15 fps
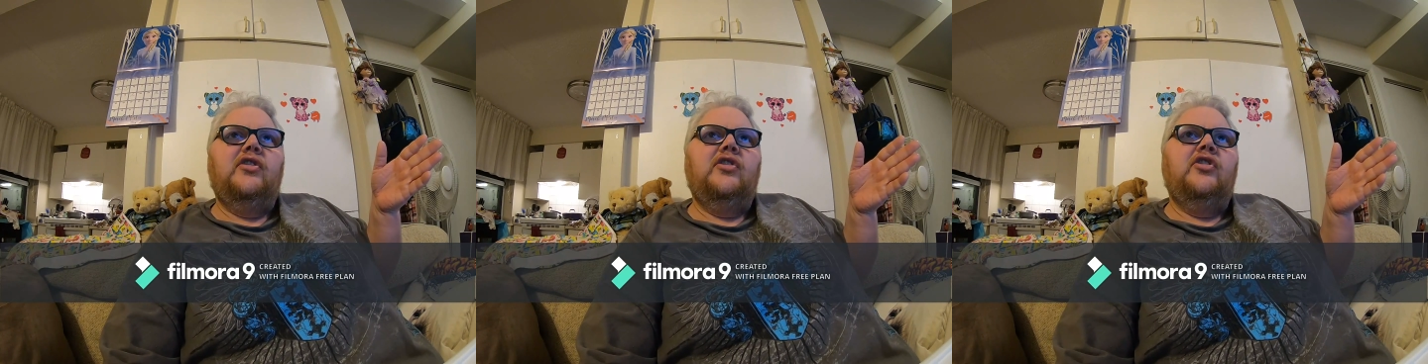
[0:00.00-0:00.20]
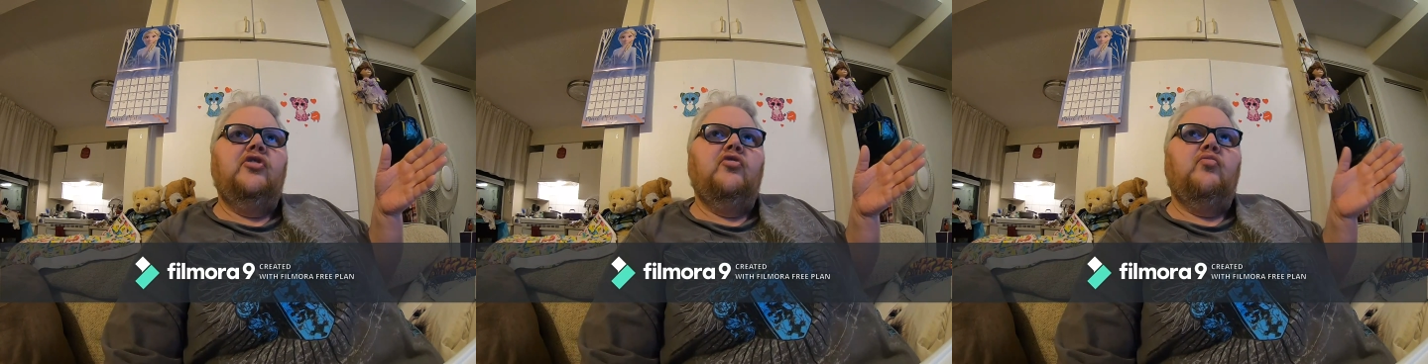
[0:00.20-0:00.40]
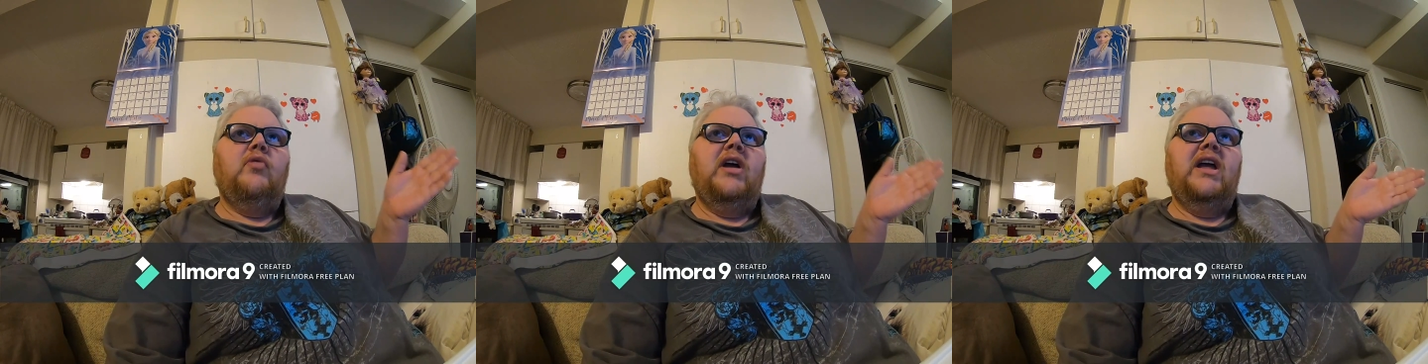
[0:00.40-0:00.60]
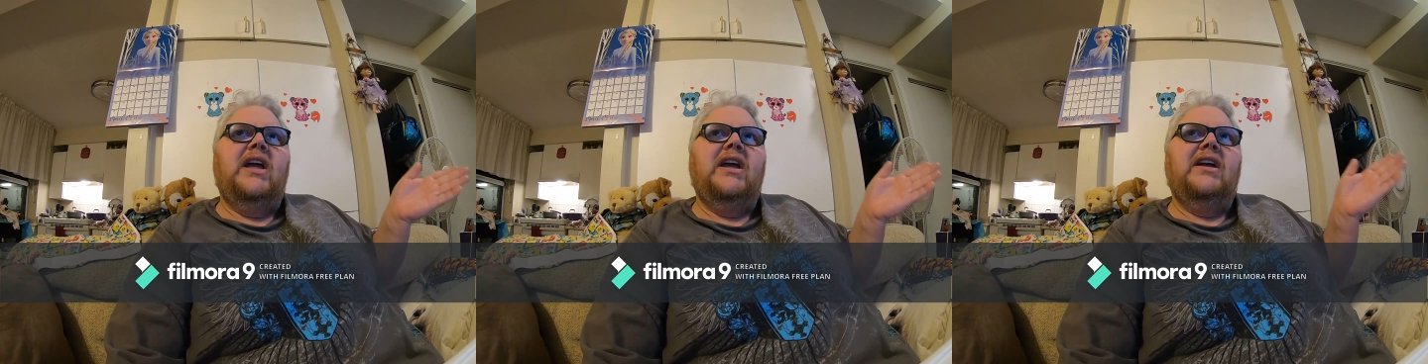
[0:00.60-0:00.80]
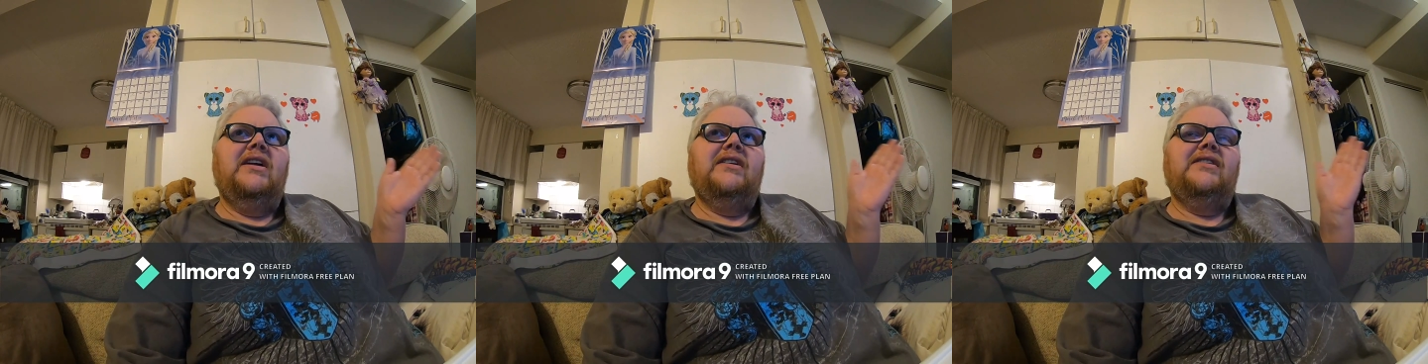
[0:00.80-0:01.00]
your
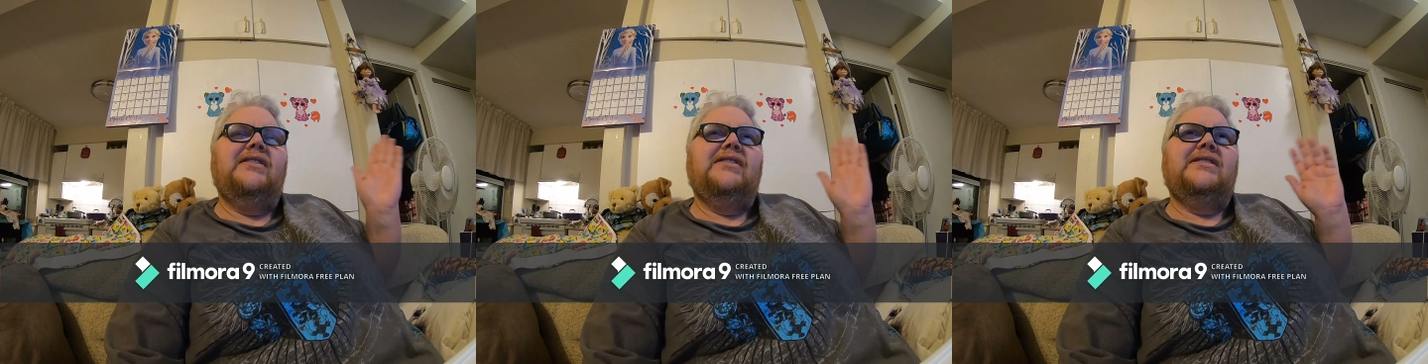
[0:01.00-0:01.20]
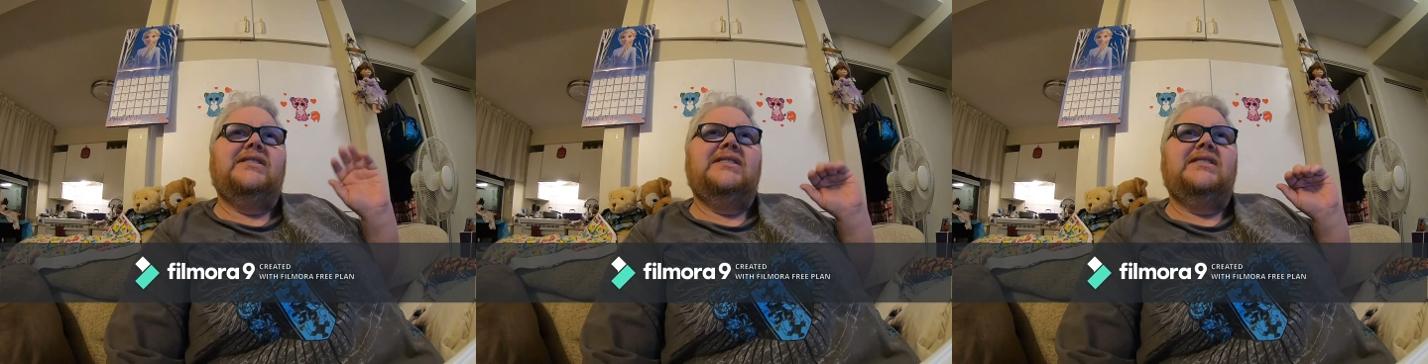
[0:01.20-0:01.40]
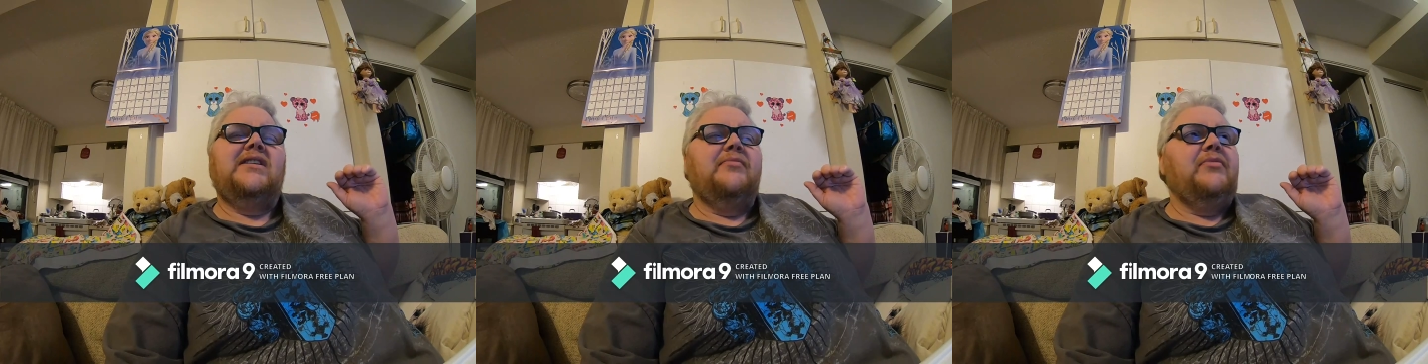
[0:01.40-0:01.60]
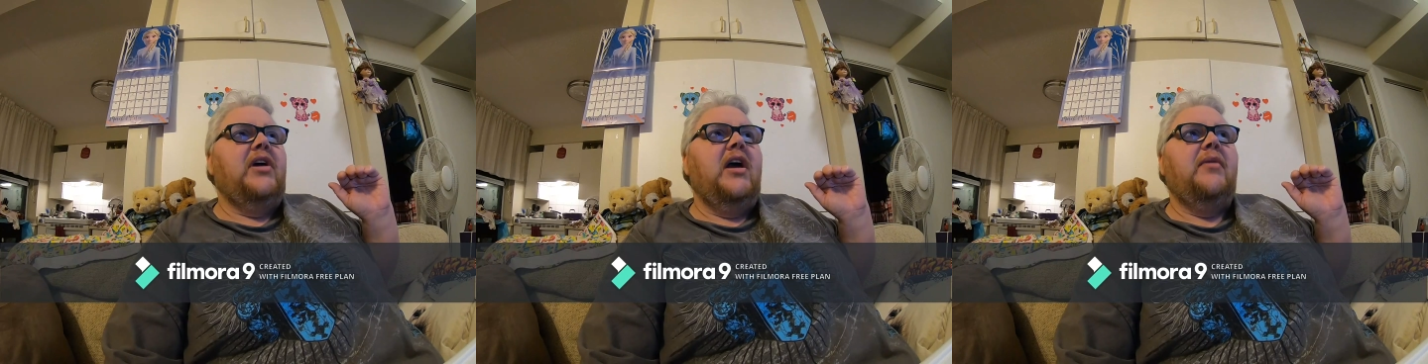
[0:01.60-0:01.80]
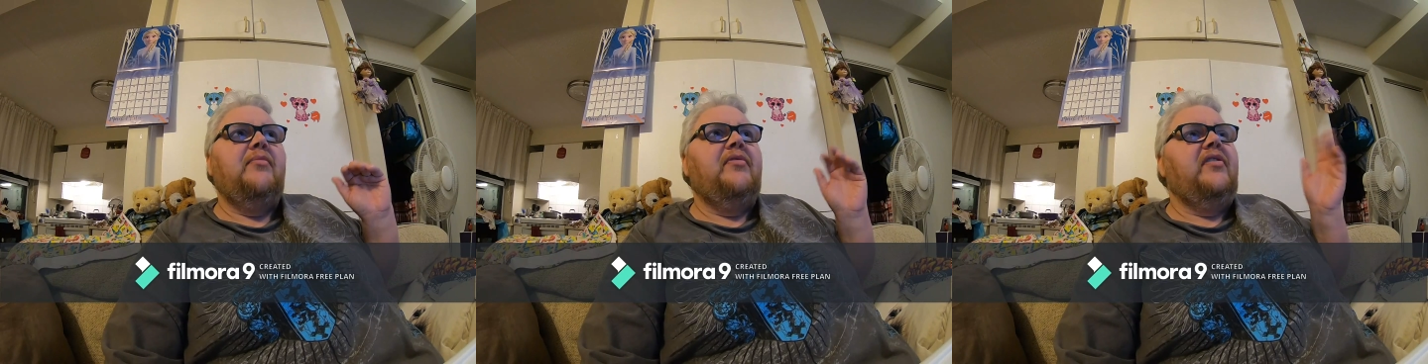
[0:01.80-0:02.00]
wait
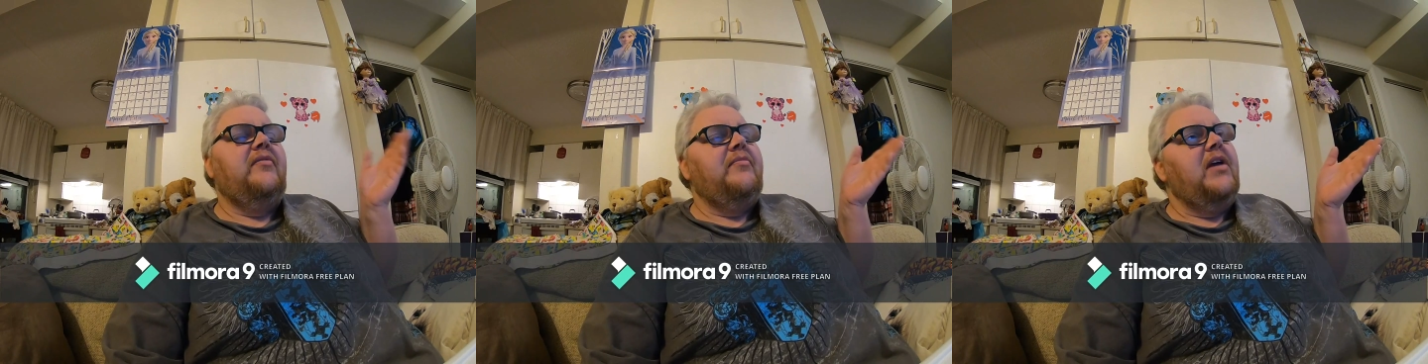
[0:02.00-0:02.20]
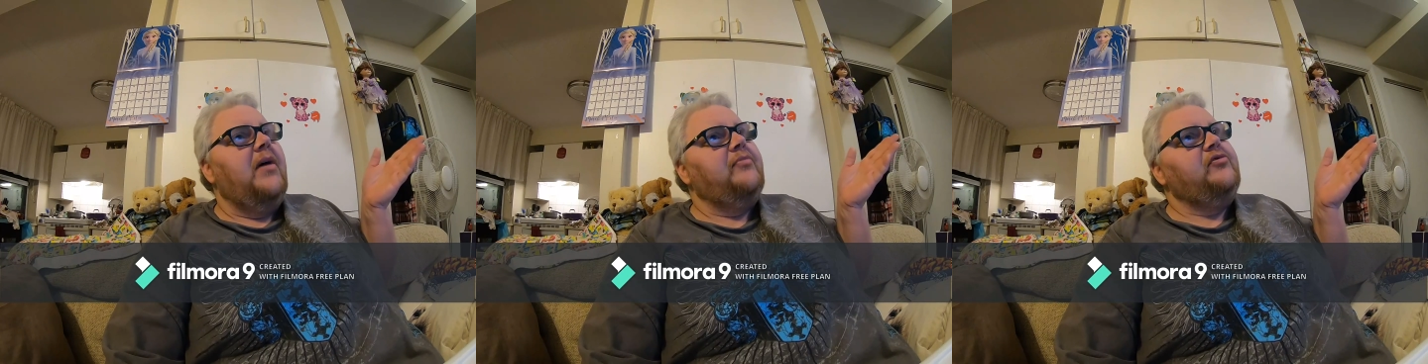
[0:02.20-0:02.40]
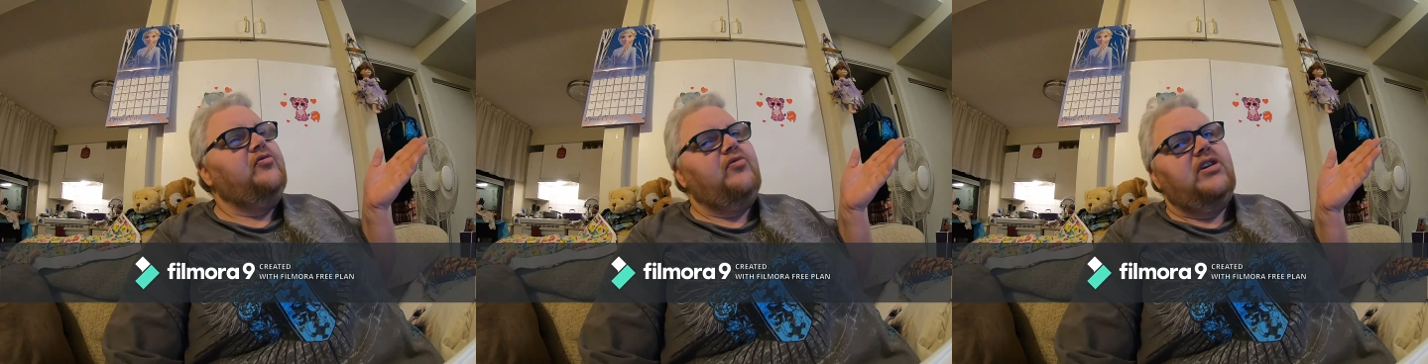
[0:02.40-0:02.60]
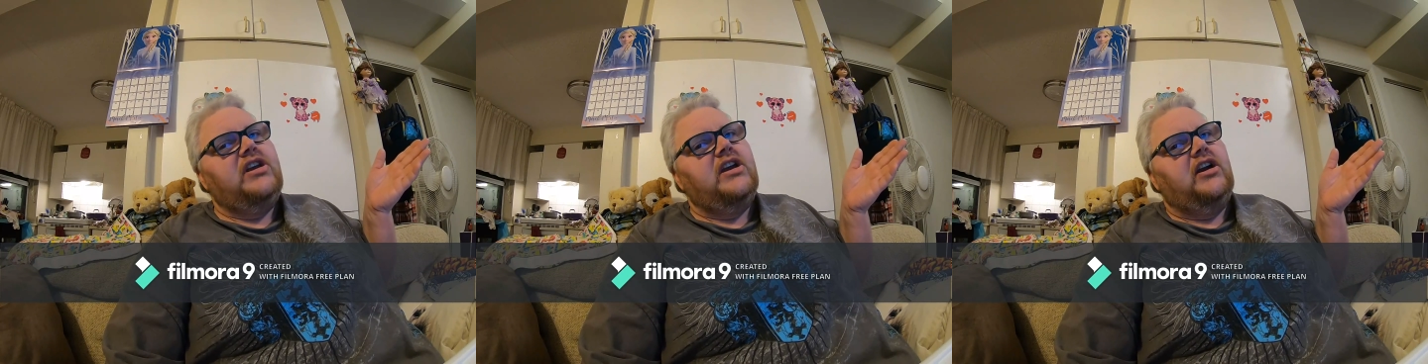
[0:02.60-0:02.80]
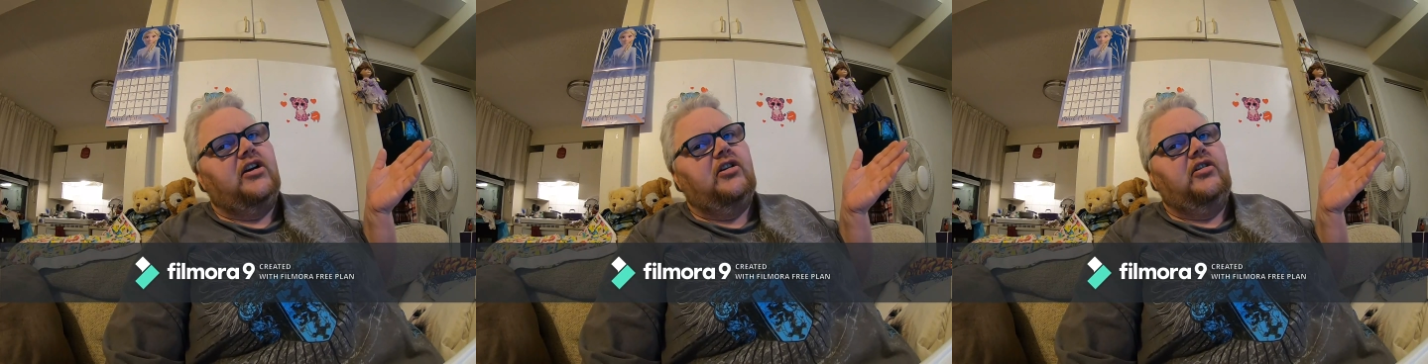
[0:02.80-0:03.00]
sometimes can be up to a
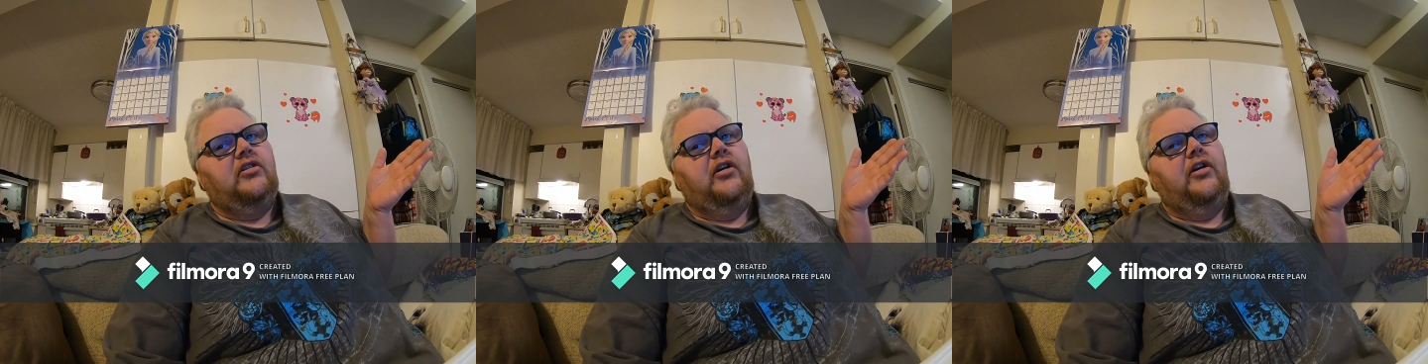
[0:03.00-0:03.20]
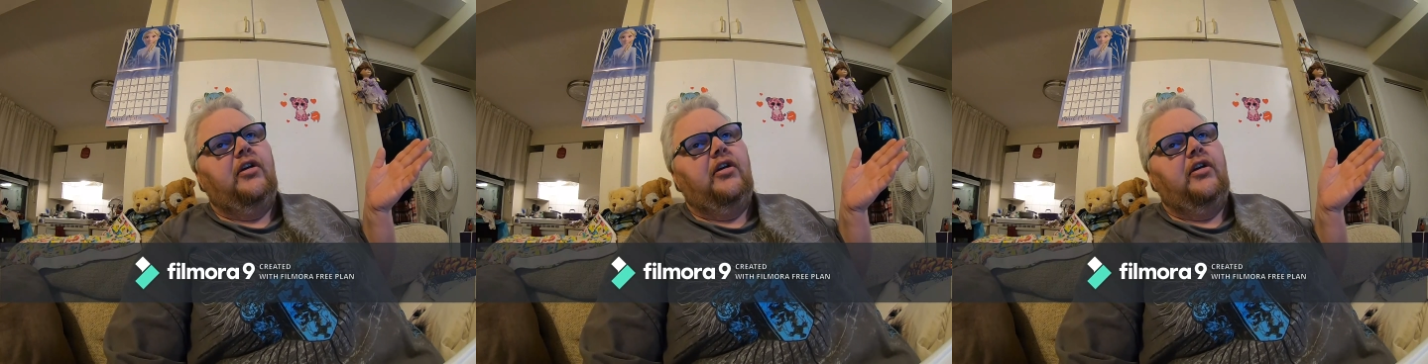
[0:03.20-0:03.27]
year